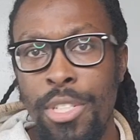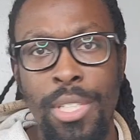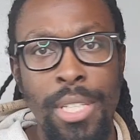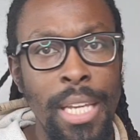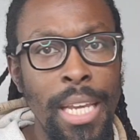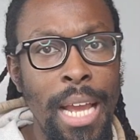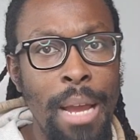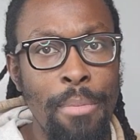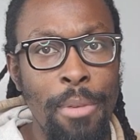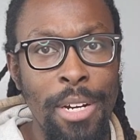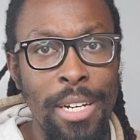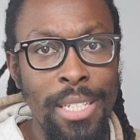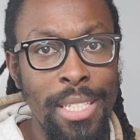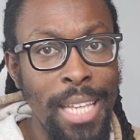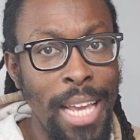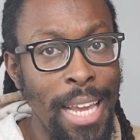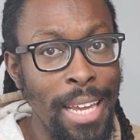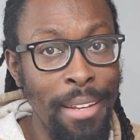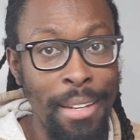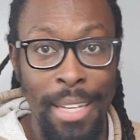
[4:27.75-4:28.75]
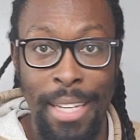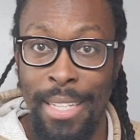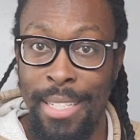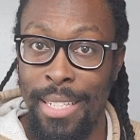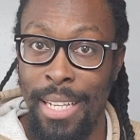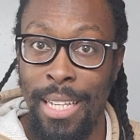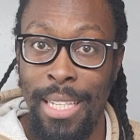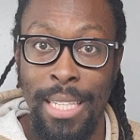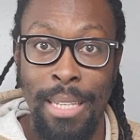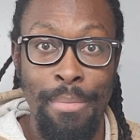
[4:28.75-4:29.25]
thing I'm going to say
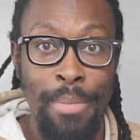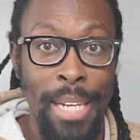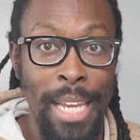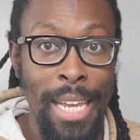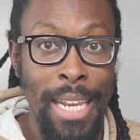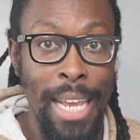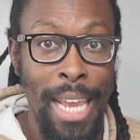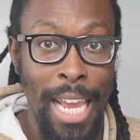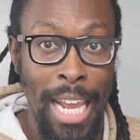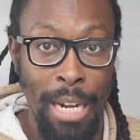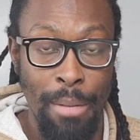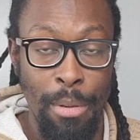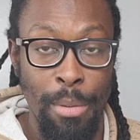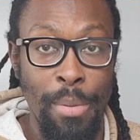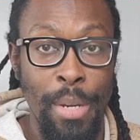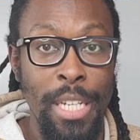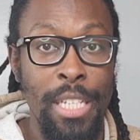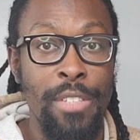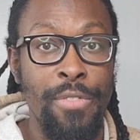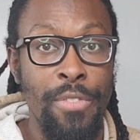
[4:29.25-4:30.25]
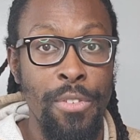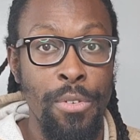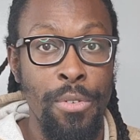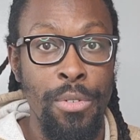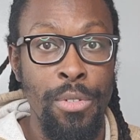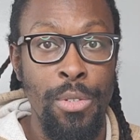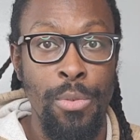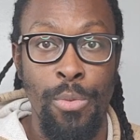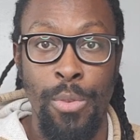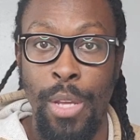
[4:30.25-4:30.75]
is eliminate animal-based
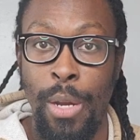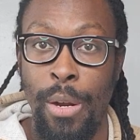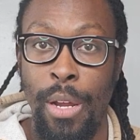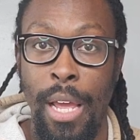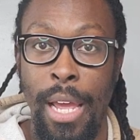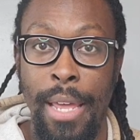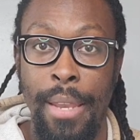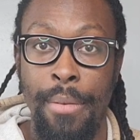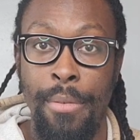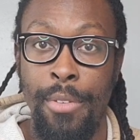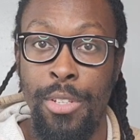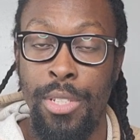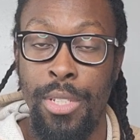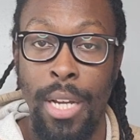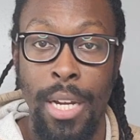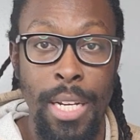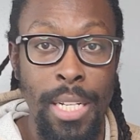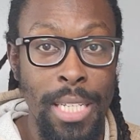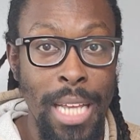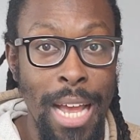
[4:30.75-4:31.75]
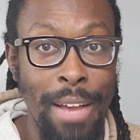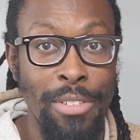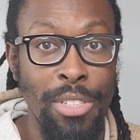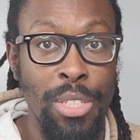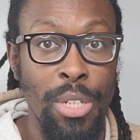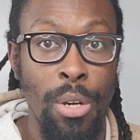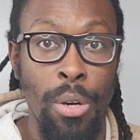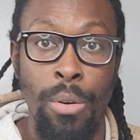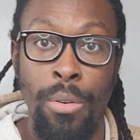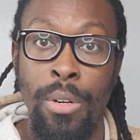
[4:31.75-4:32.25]
foods. And studies have
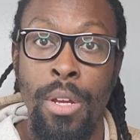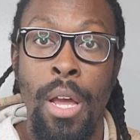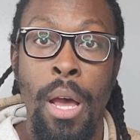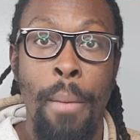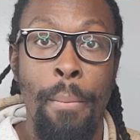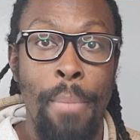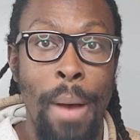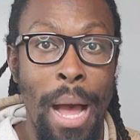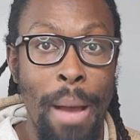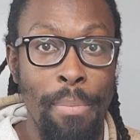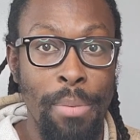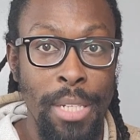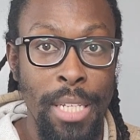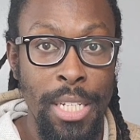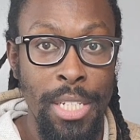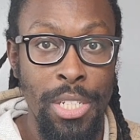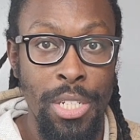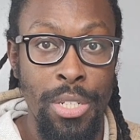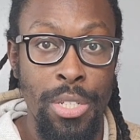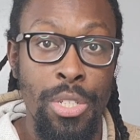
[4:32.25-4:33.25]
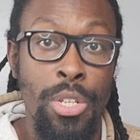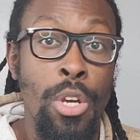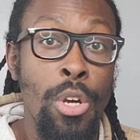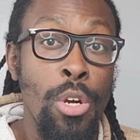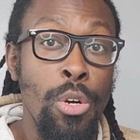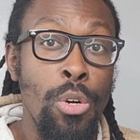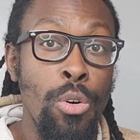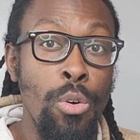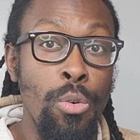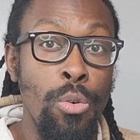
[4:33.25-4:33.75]
shown populations
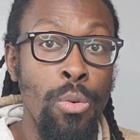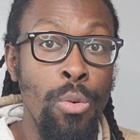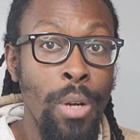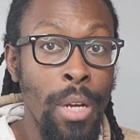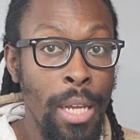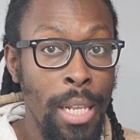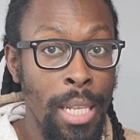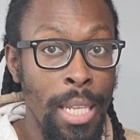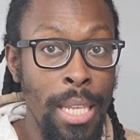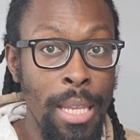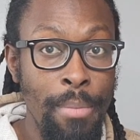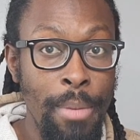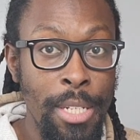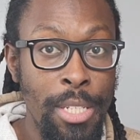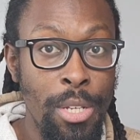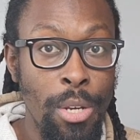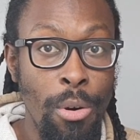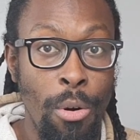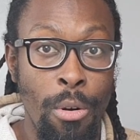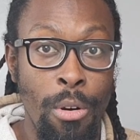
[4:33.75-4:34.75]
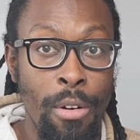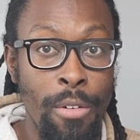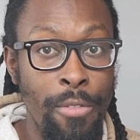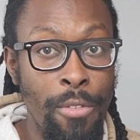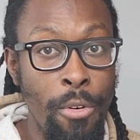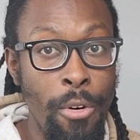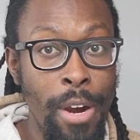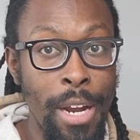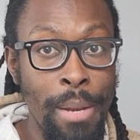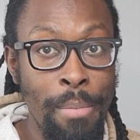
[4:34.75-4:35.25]
who limit or
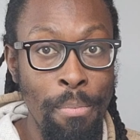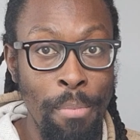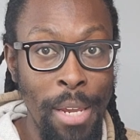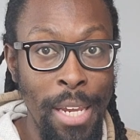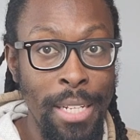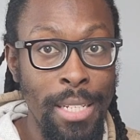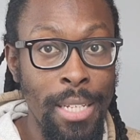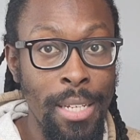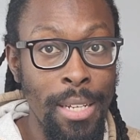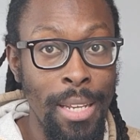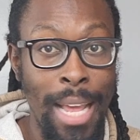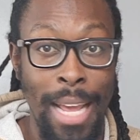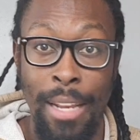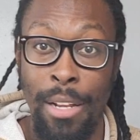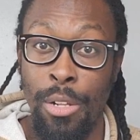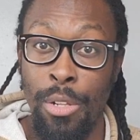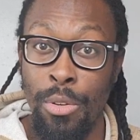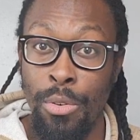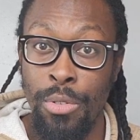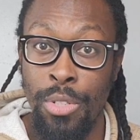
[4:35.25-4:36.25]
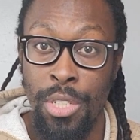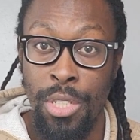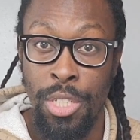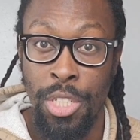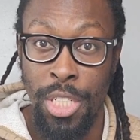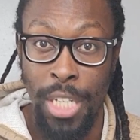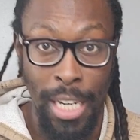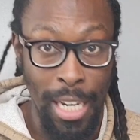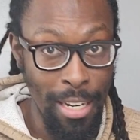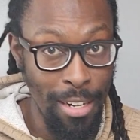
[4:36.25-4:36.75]
avoid meat, that includes
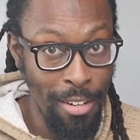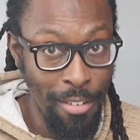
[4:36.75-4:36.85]
chicken and